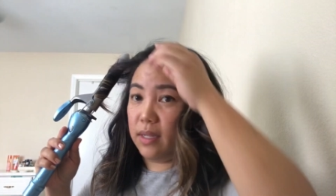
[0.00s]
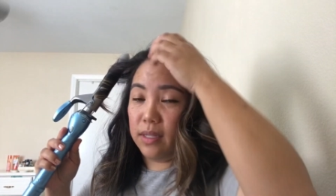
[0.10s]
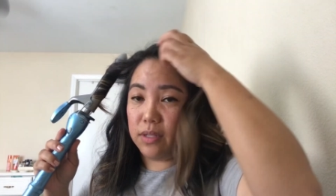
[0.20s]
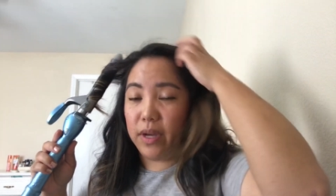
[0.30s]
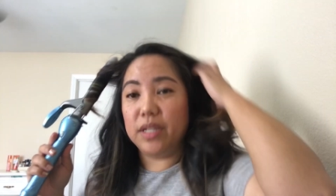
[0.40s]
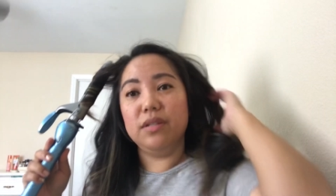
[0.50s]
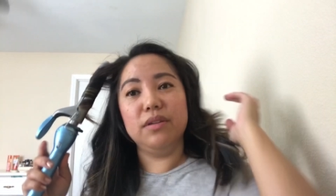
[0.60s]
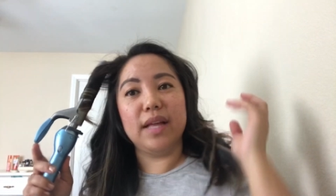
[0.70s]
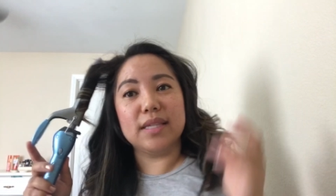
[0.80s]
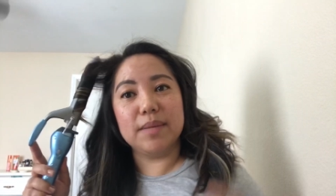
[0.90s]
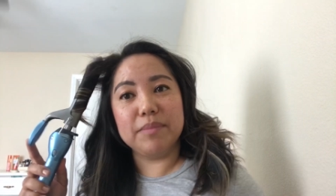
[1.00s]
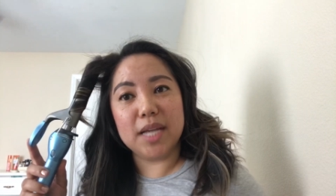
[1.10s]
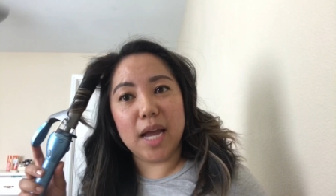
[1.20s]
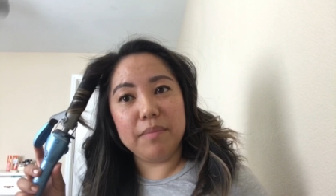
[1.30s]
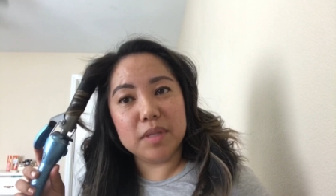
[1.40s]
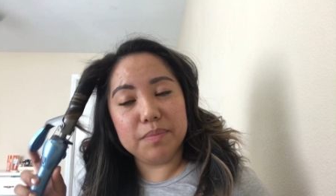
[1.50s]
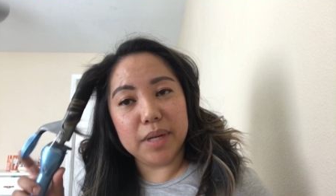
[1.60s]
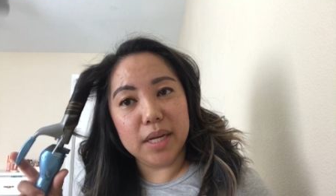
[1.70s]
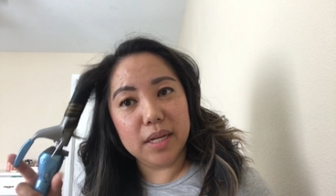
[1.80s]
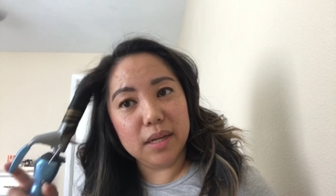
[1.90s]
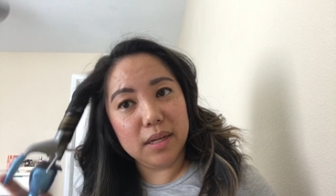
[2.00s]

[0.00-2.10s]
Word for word: So I do that sometimes, but